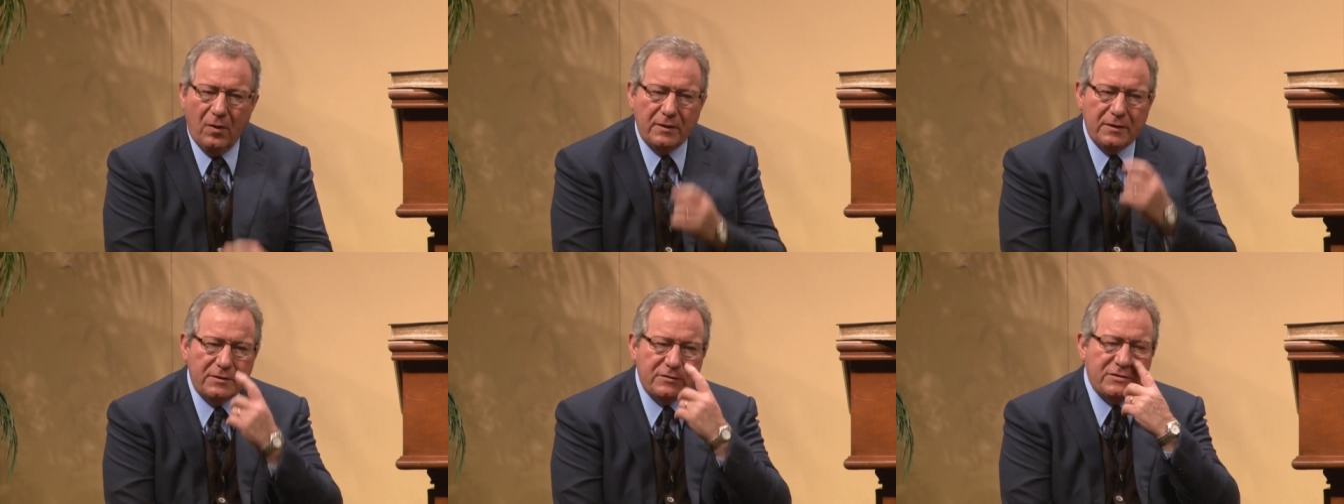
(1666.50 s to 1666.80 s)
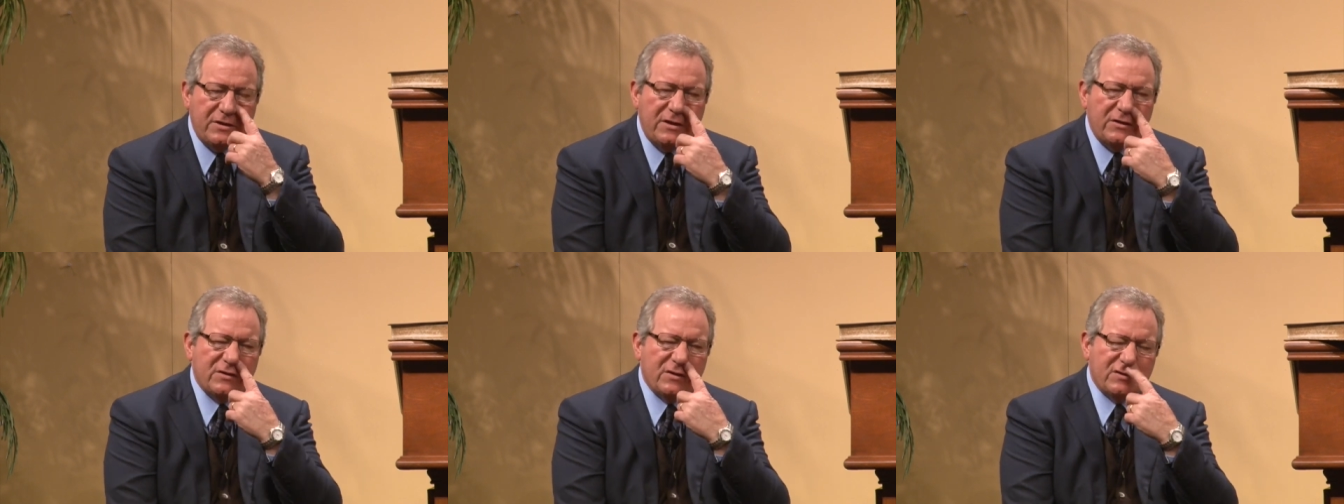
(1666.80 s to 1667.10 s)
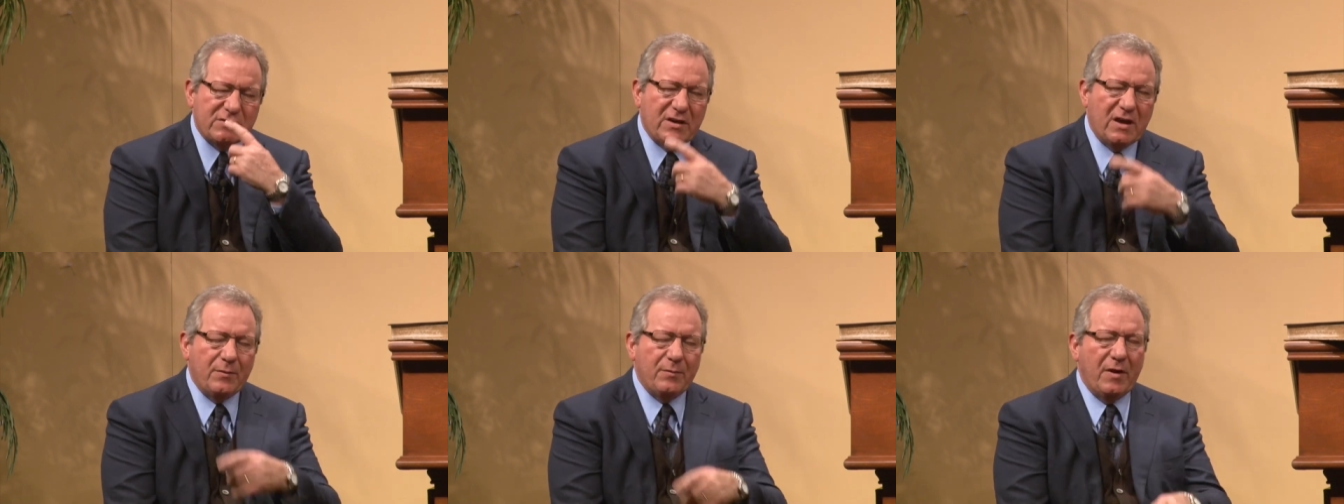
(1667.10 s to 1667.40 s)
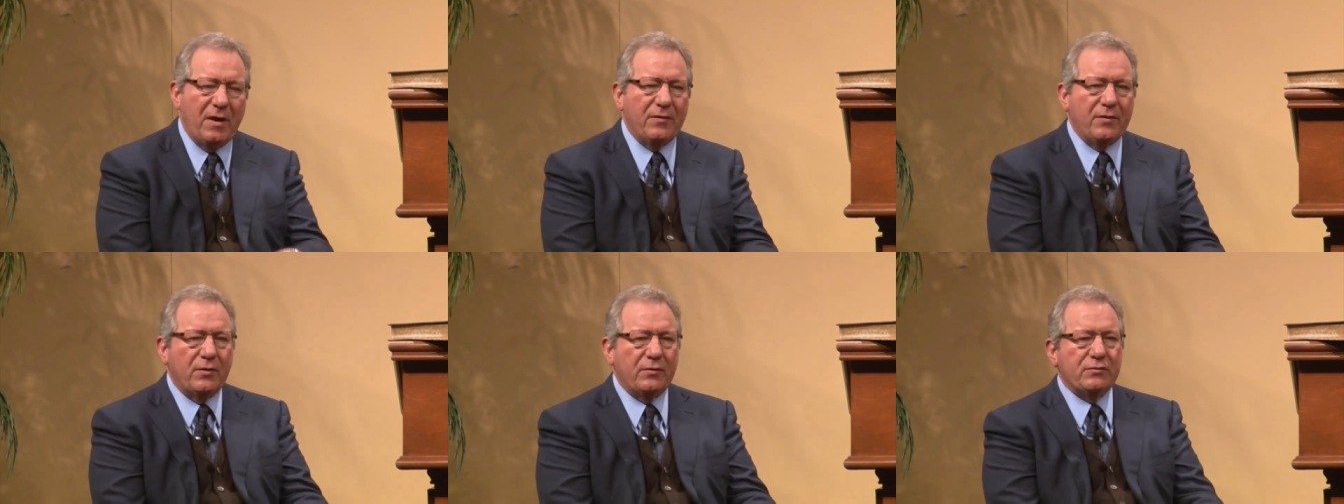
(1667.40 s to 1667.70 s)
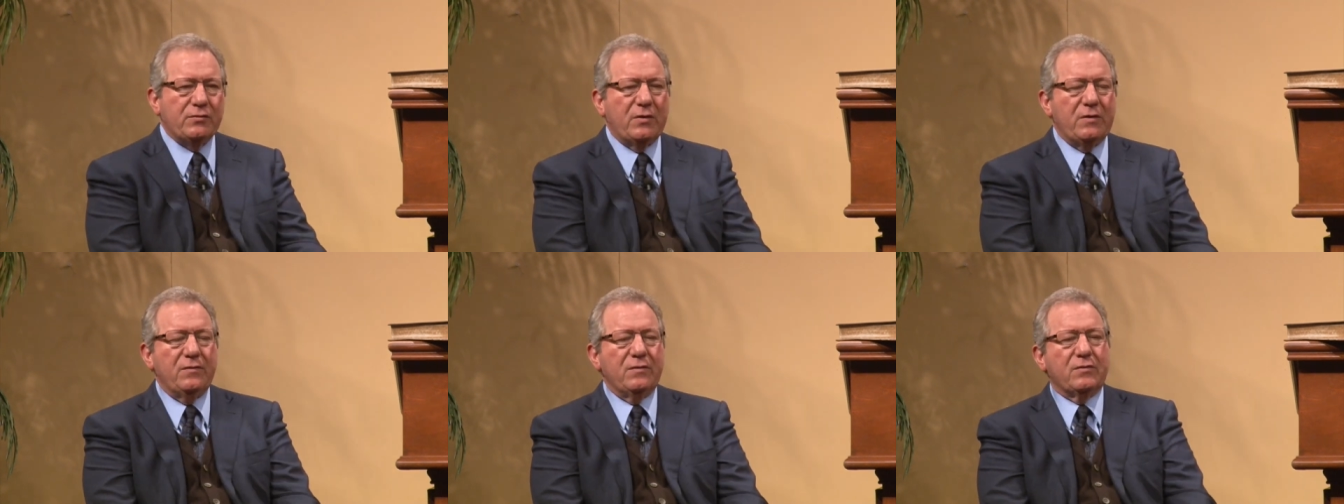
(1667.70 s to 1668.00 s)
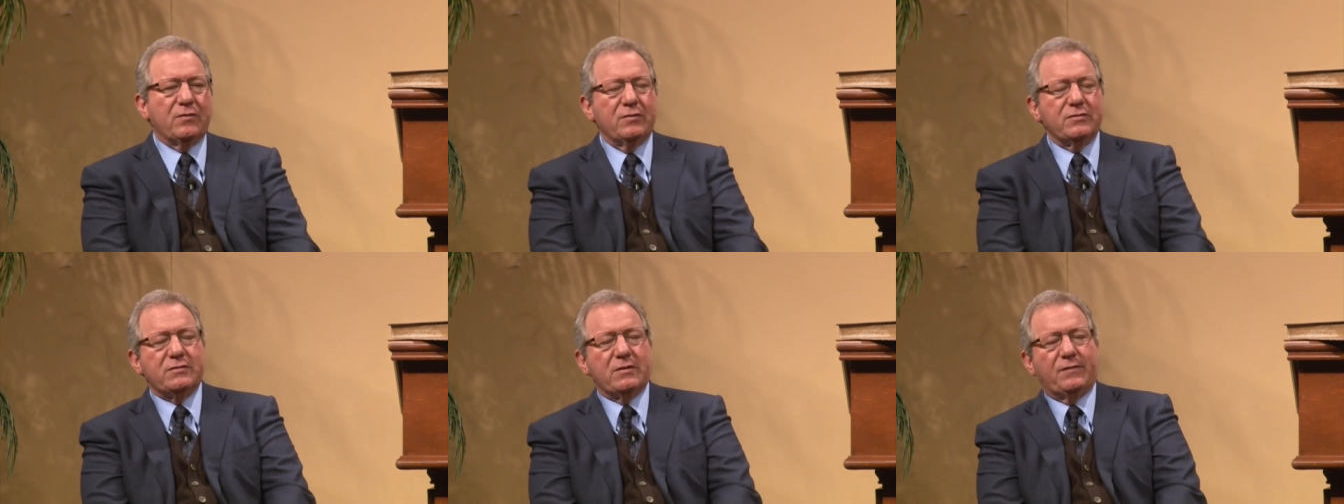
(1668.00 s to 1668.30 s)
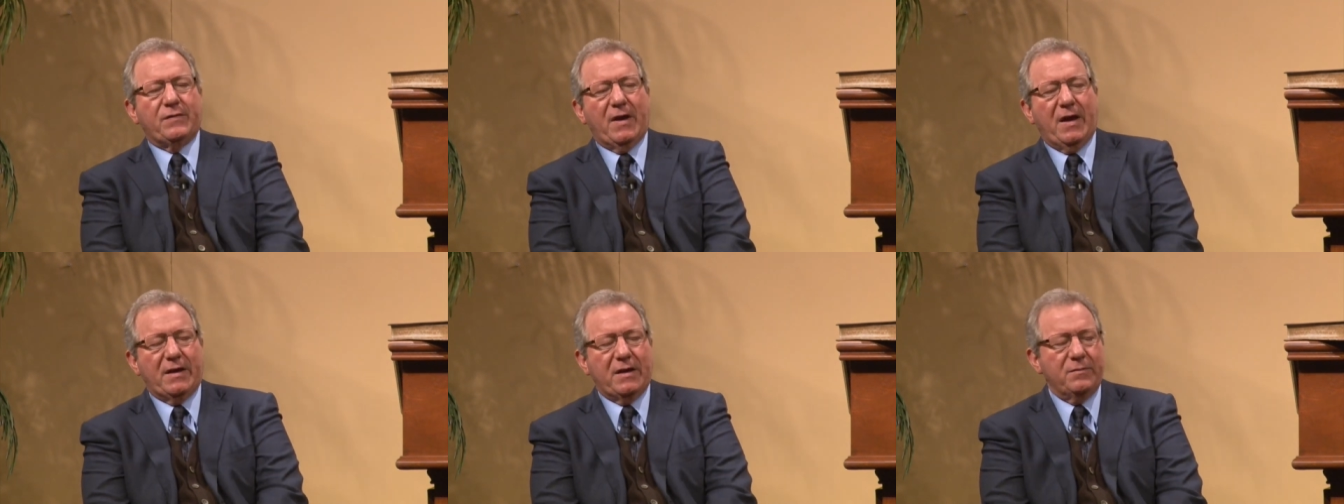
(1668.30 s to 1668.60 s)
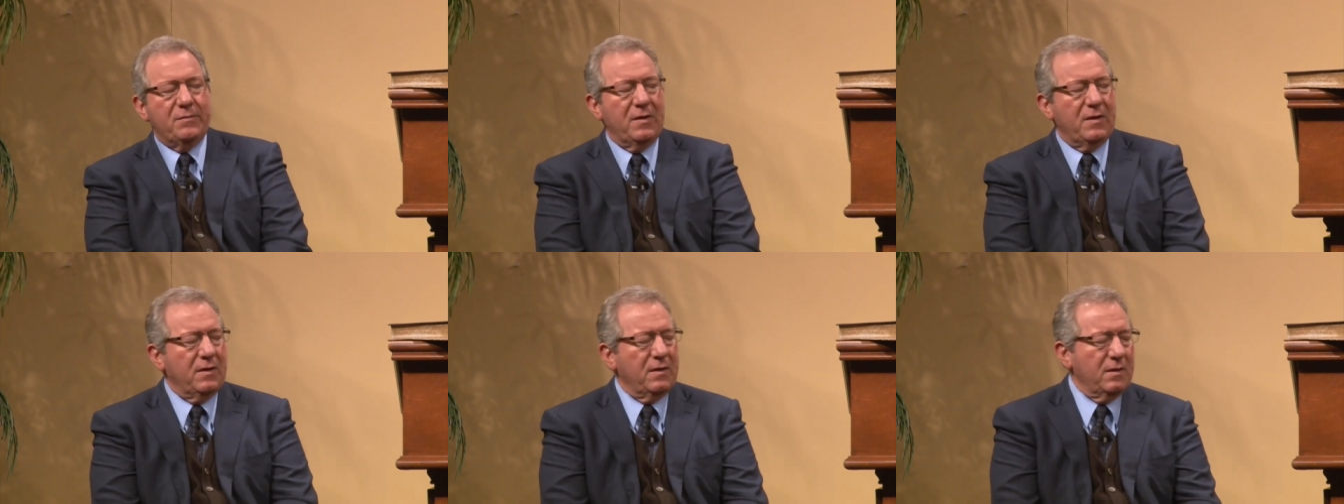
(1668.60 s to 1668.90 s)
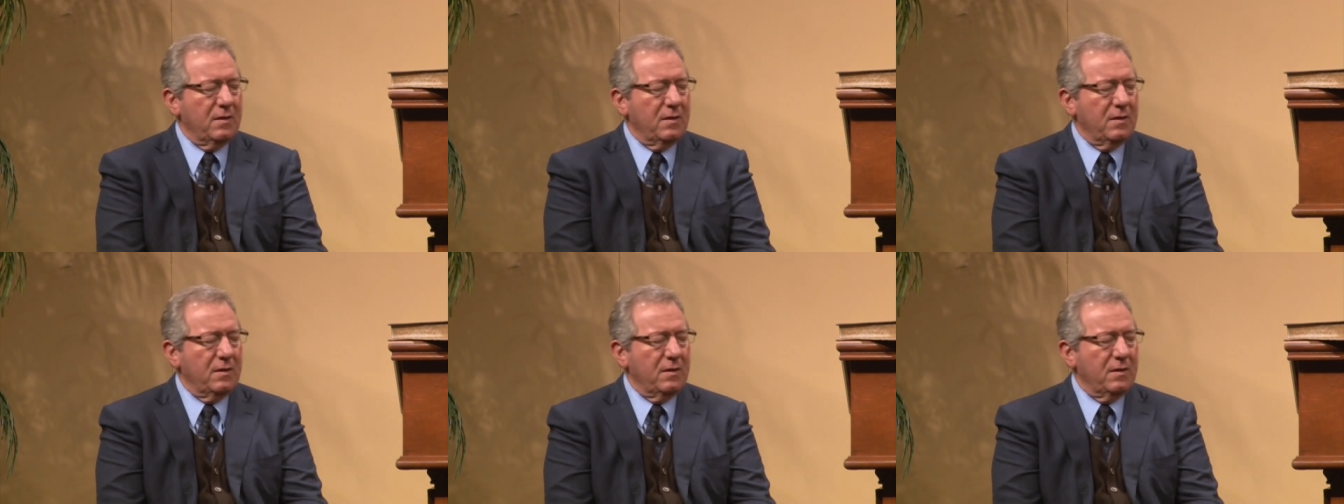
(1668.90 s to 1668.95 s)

What did Jesus say about those who even crucified him?